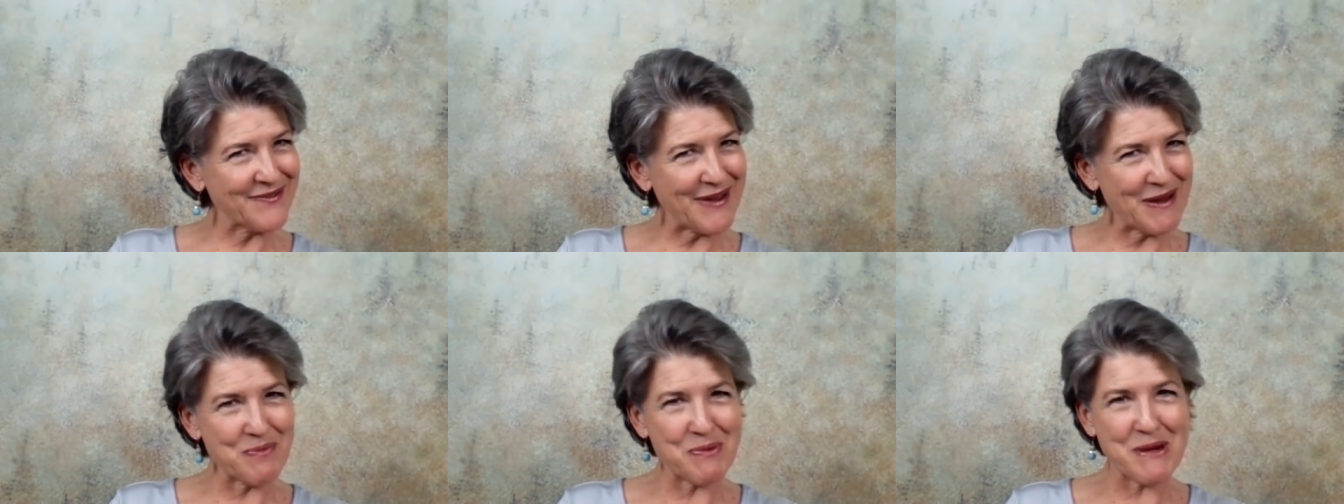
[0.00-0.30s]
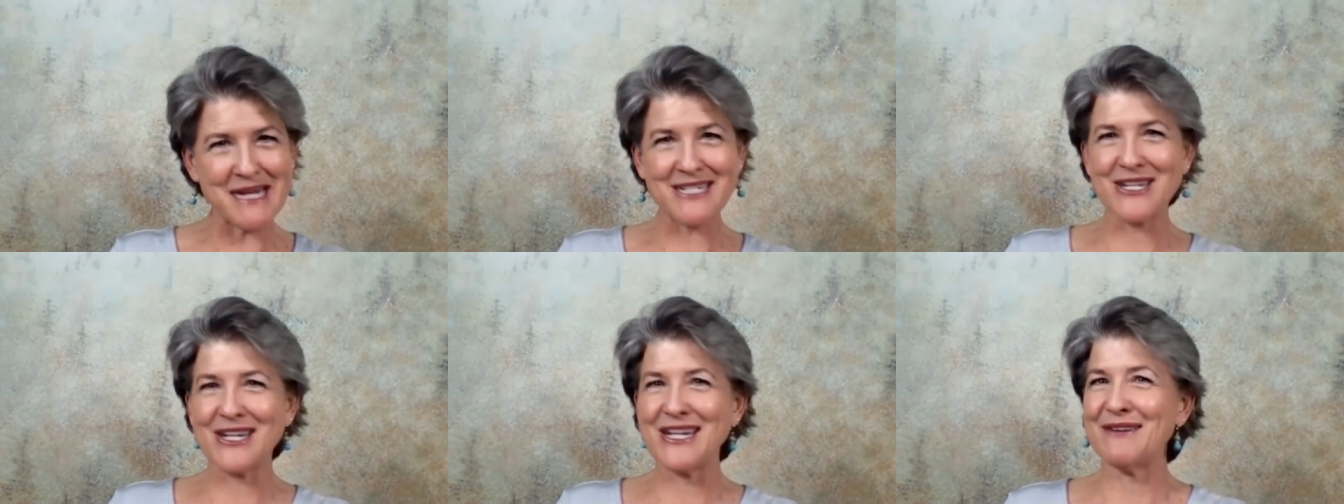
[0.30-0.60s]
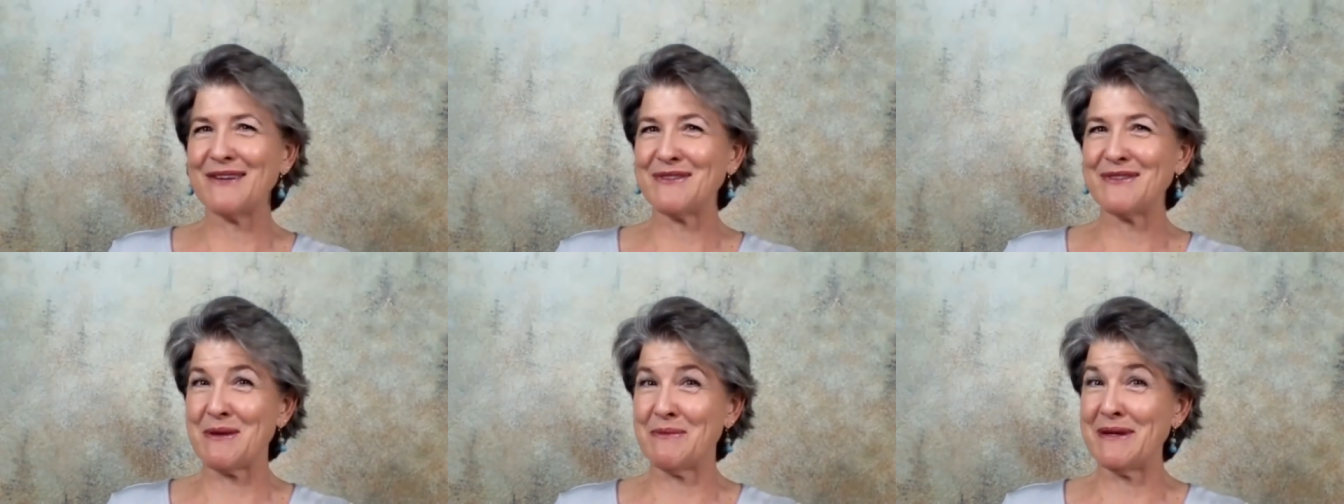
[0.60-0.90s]
vibration
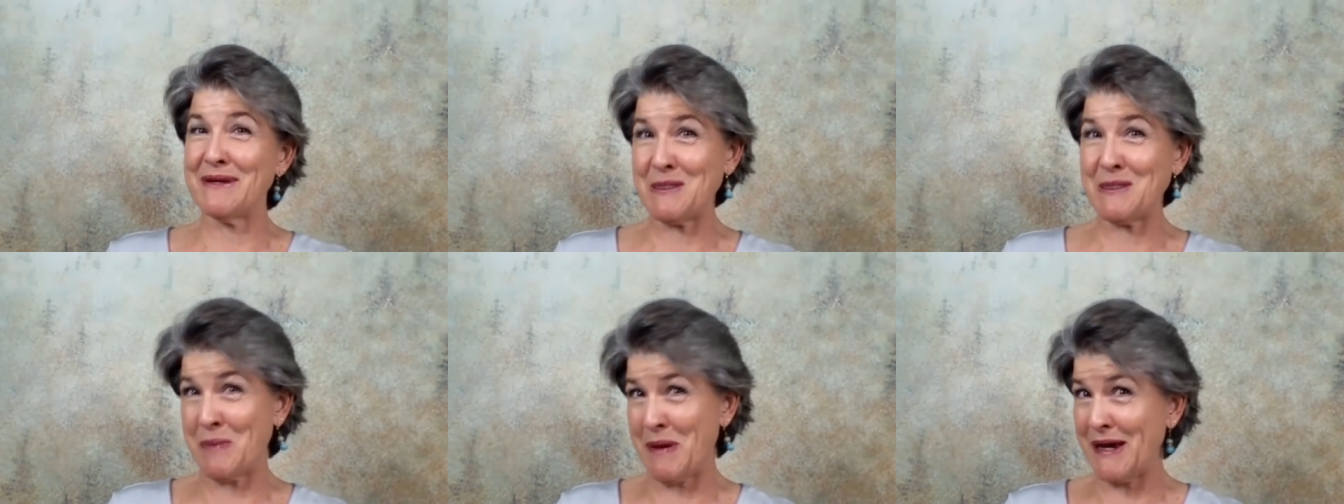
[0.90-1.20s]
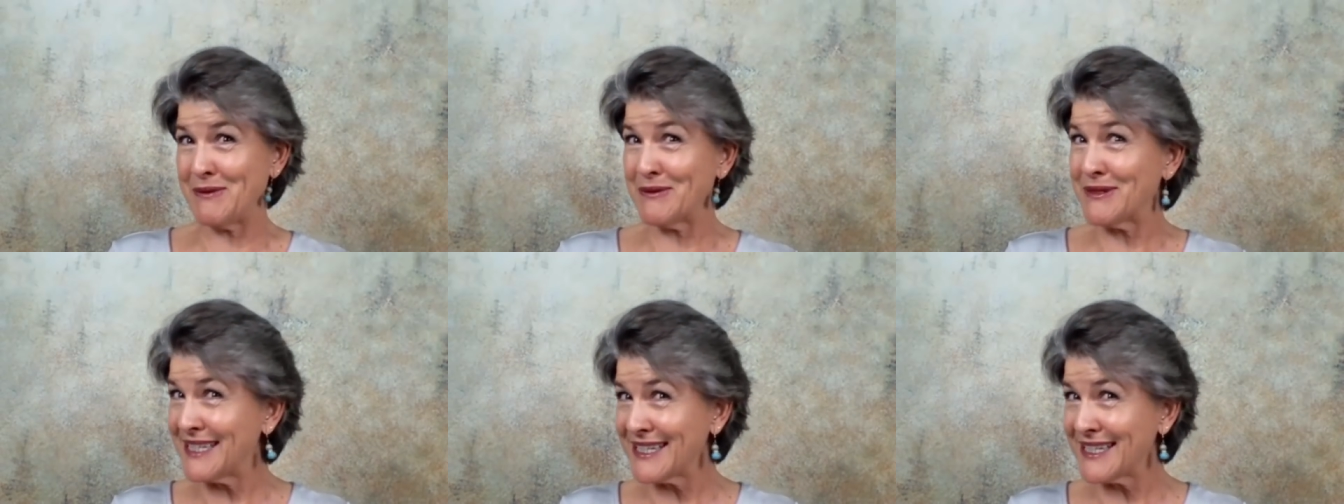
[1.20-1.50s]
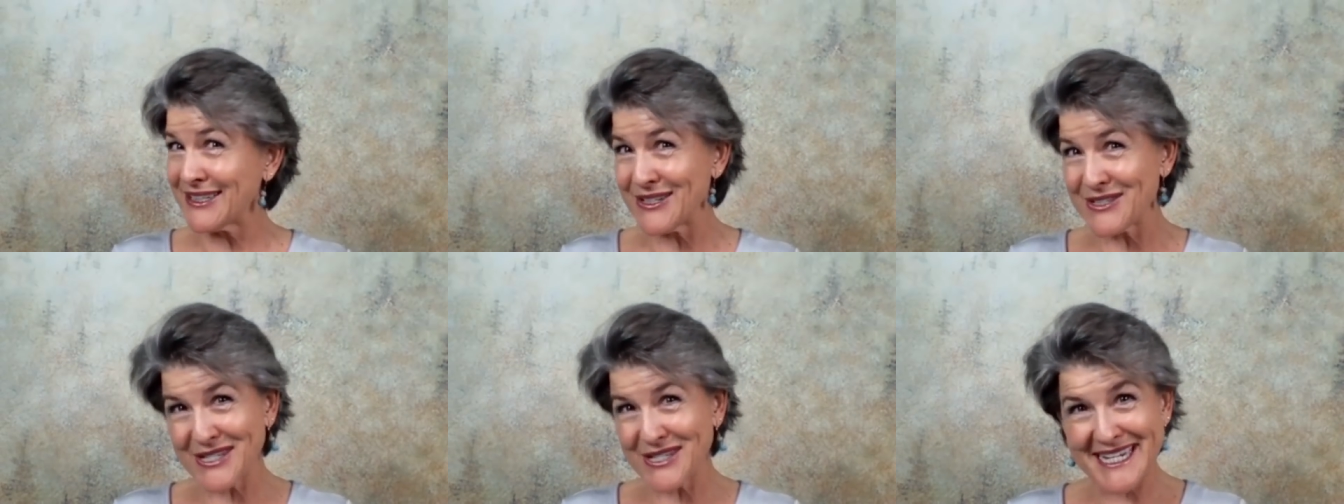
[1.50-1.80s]
if somebody's paying really
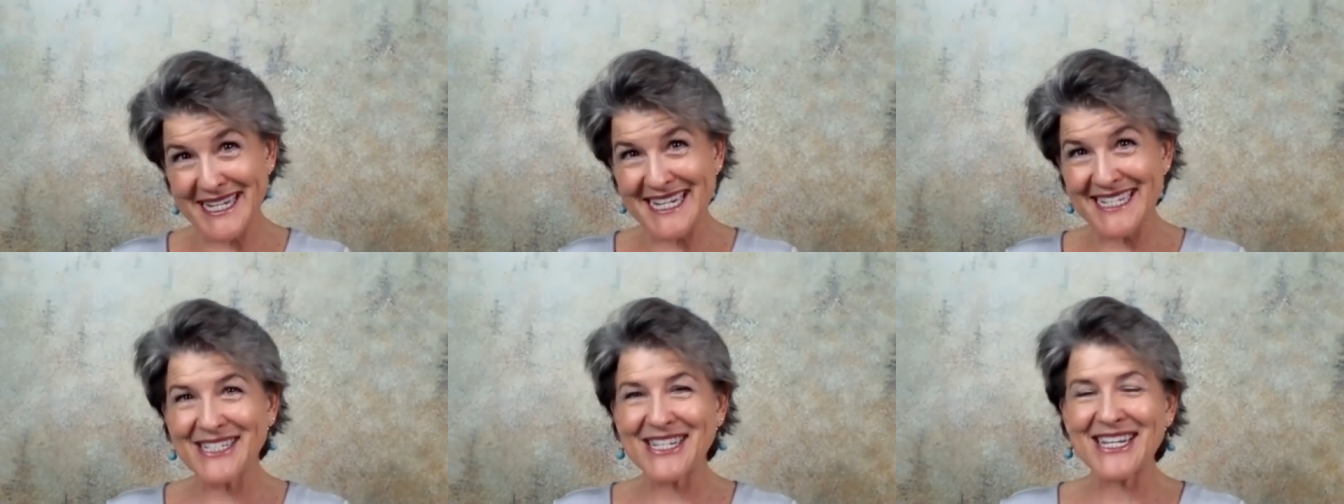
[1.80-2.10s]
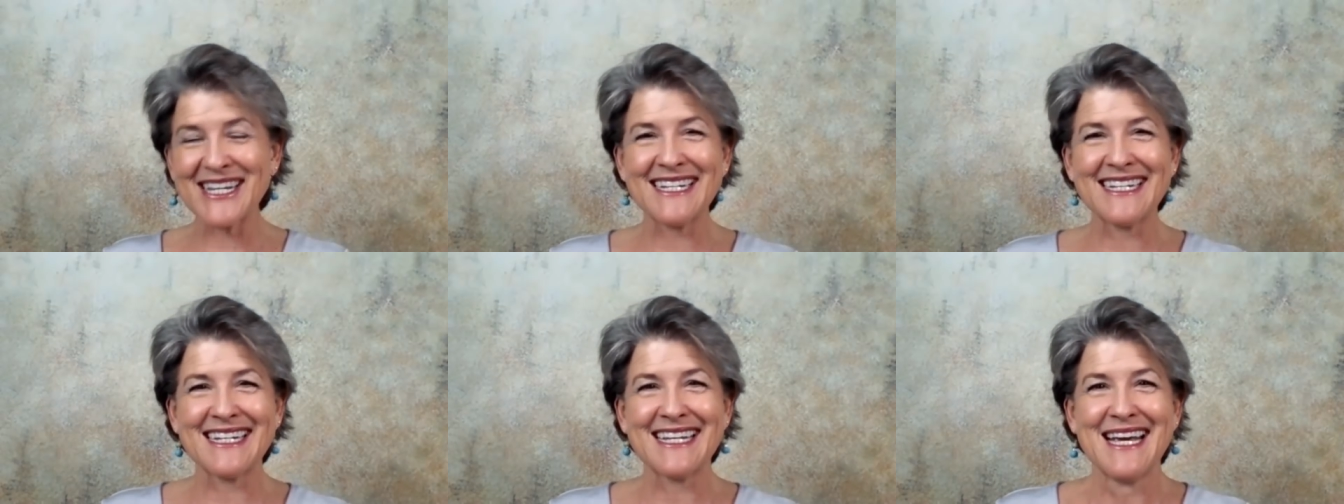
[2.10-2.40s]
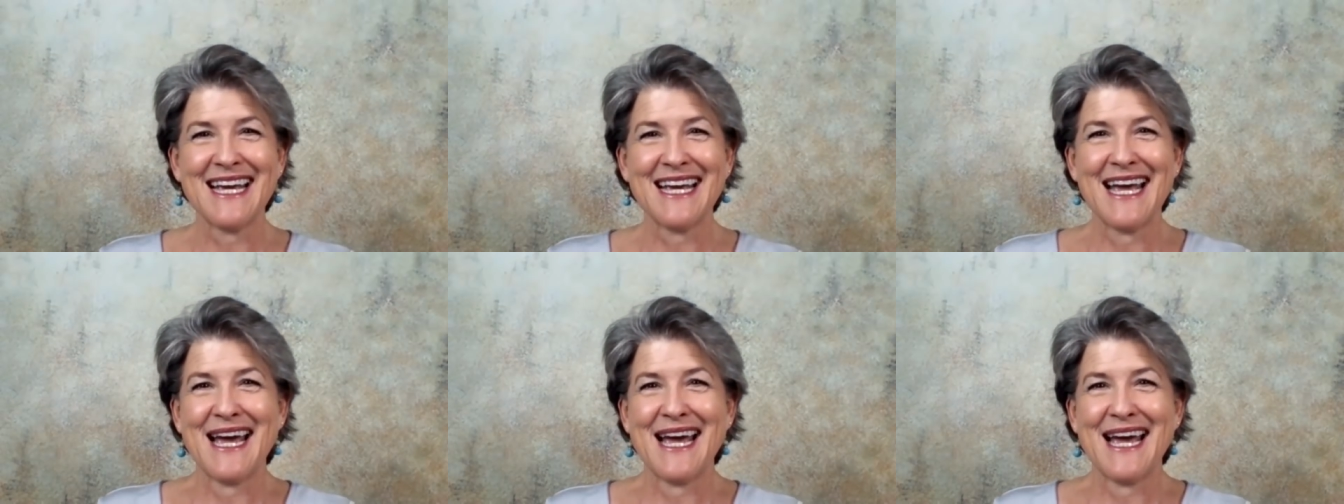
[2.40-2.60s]
close attention.